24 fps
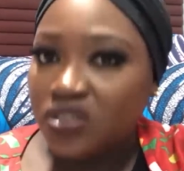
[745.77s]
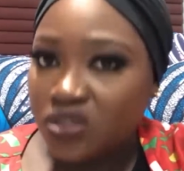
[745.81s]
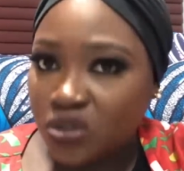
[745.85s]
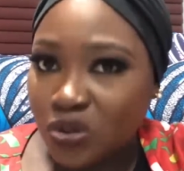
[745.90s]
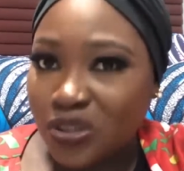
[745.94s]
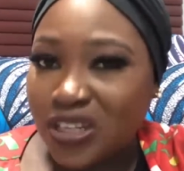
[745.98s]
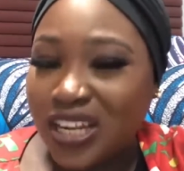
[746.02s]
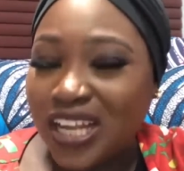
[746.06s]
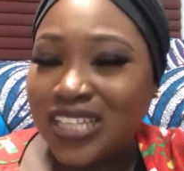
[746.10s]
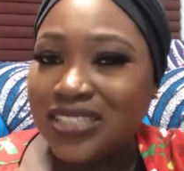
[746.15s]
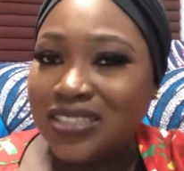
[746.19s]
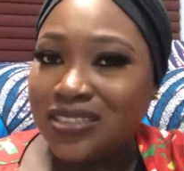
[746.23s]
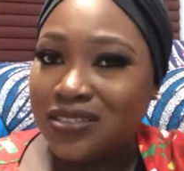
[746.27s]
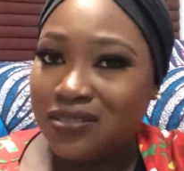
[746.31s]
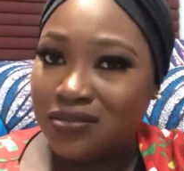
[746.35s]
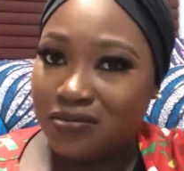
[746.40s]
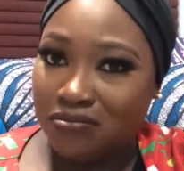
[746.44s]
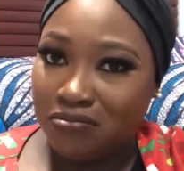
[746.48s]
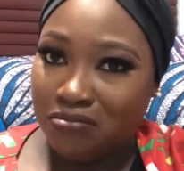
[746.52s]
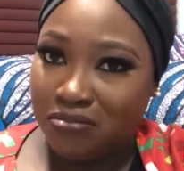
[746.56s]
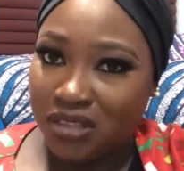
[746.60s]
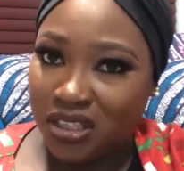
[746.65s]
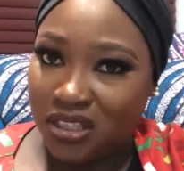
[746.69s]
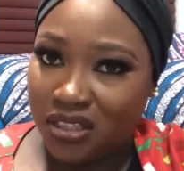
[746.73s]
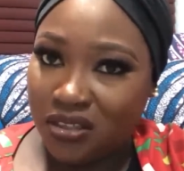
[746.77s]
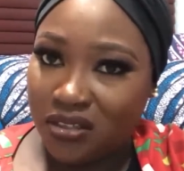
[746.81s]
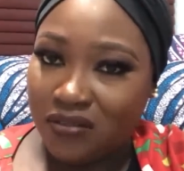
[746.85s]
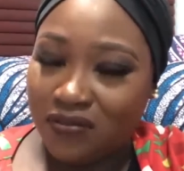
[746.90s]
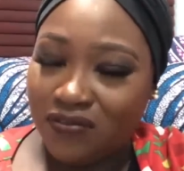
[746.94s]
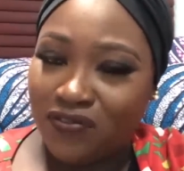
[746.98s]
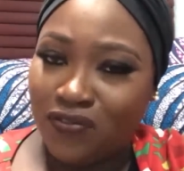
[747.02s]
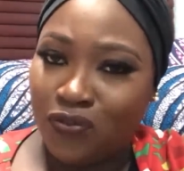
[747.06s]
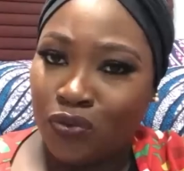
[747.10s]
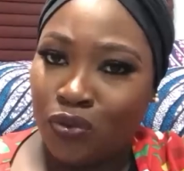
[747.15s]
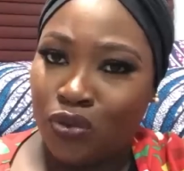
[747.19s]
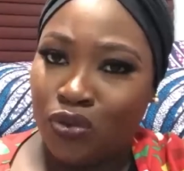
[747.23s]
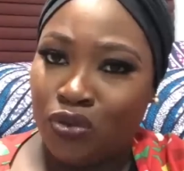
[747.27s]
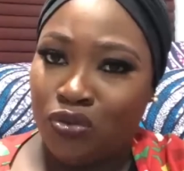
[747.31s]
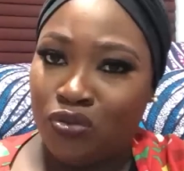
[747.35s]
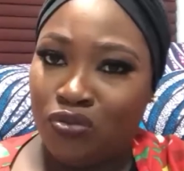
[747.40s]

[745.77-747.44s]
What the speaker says: So that's me for